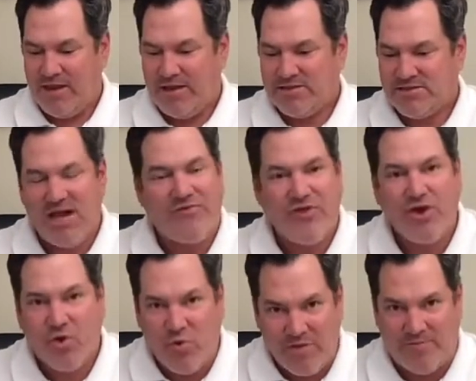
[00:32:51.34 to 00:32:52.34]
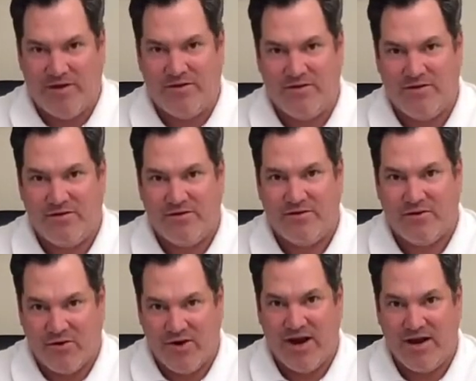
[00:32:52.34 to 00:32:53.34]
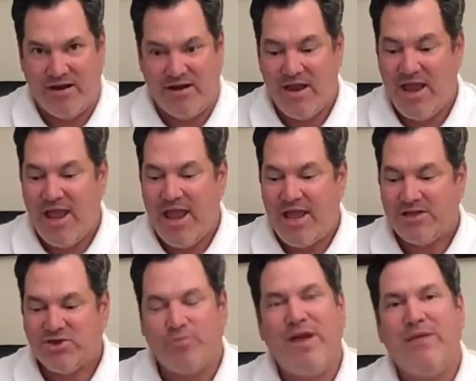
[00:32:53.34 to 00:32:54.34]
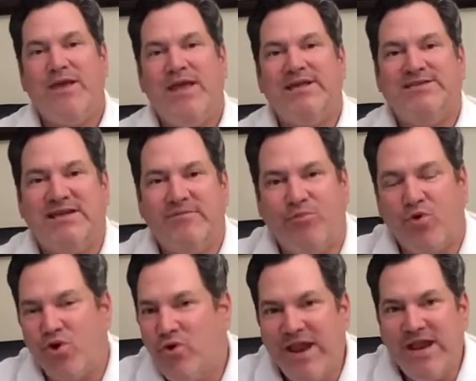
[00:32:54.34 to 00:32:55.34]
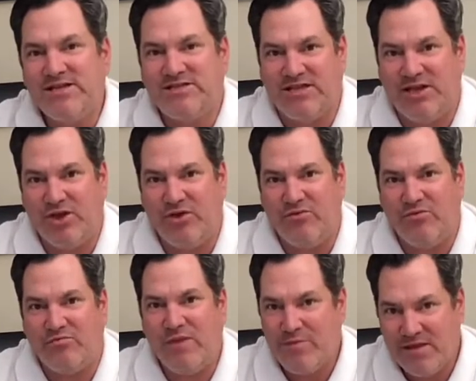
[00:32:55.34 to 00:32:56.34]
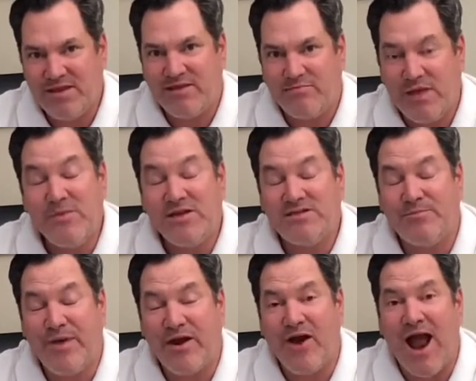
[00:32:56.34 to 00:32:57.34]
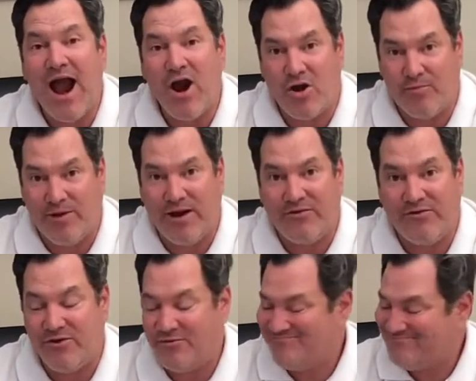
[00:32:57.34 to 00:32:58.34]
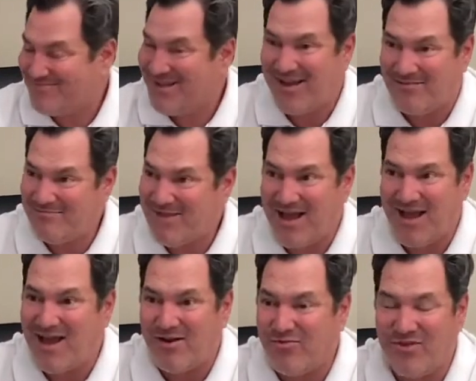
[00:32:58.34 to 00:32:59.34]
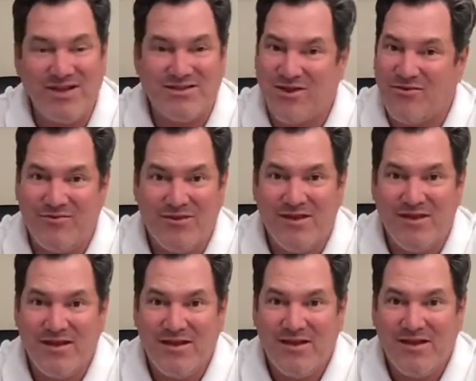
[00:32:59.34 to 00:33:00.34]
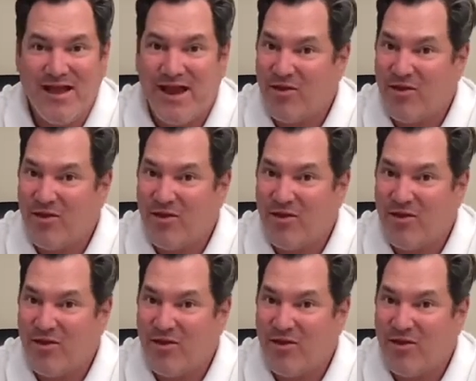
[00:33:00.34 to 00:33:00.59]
it's not the equipment, all right? So maybe he's hitting more greens than you. Maybe maybe he's a better iron player than you. Nah, I, I don't think so. I